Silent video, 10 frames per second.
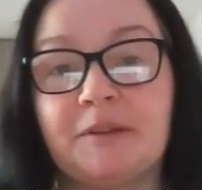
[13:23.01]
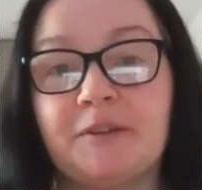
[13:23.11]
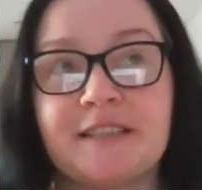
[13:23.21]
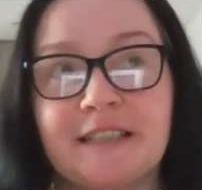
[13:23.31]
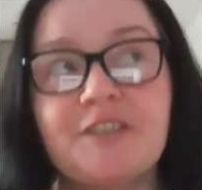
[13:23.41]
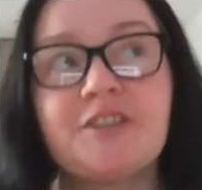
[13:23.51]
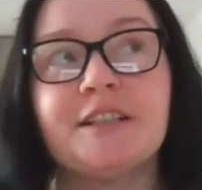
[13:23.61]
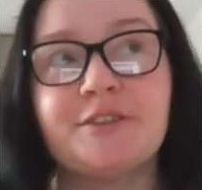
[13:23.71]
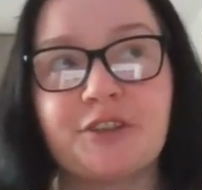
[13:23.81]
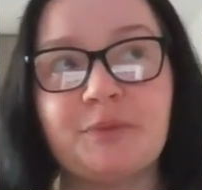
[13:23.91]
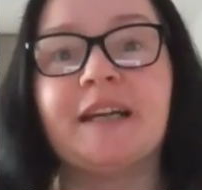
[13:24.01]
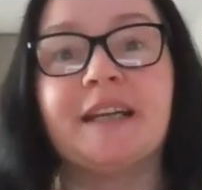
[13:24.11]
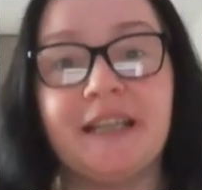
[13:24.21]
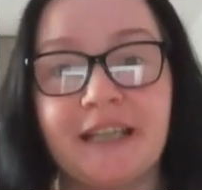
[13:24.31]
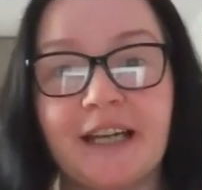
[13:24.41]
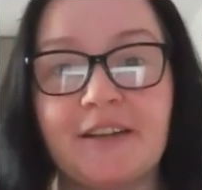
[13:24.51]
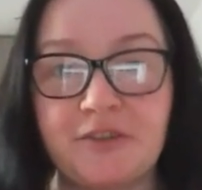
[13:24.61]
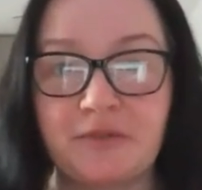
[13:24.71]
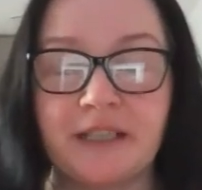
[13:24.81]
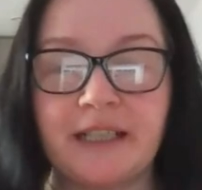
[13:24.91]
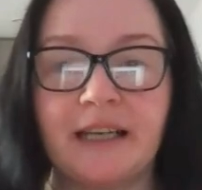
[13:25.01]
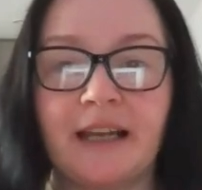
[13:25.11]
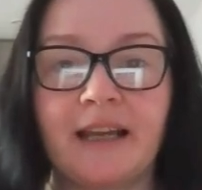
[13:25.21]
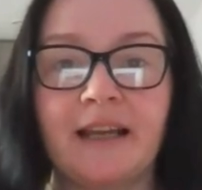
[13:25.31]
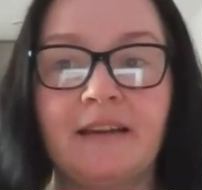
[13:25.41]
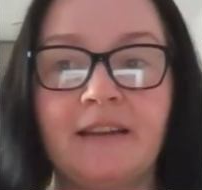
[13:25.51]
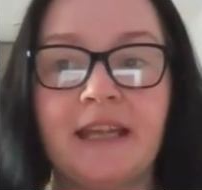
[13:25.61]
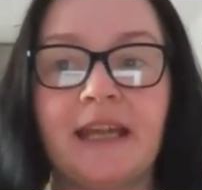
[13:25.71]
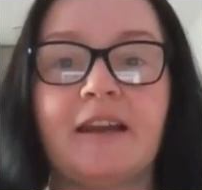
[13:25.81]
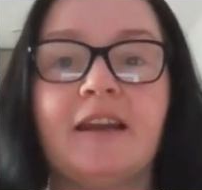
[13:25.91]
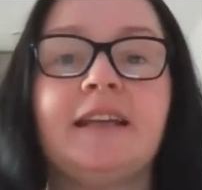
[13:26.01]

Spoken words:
because it literally took me a year to really like think,